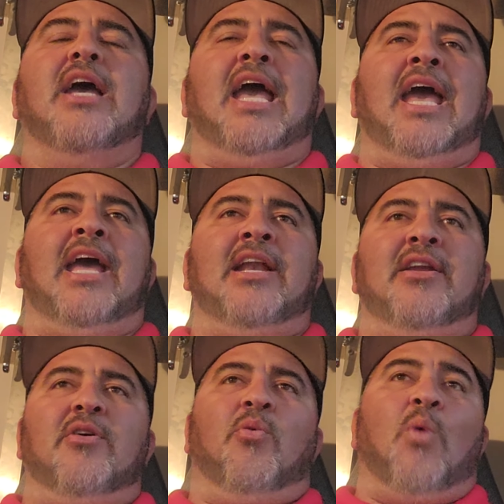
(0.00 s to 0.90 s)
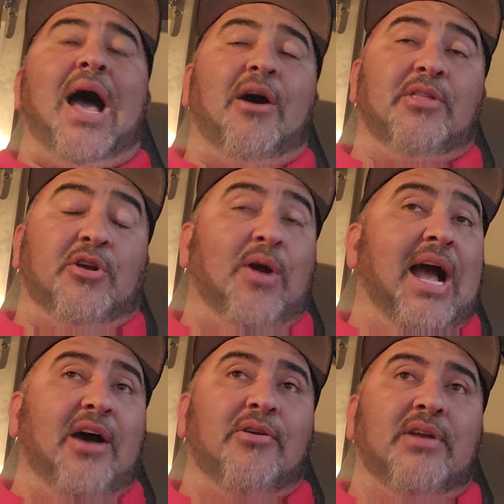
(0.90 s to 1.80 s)
and wow the
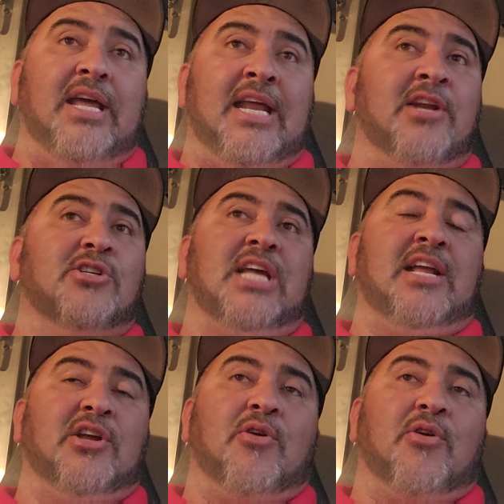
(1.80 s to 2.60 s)
crowd and entertain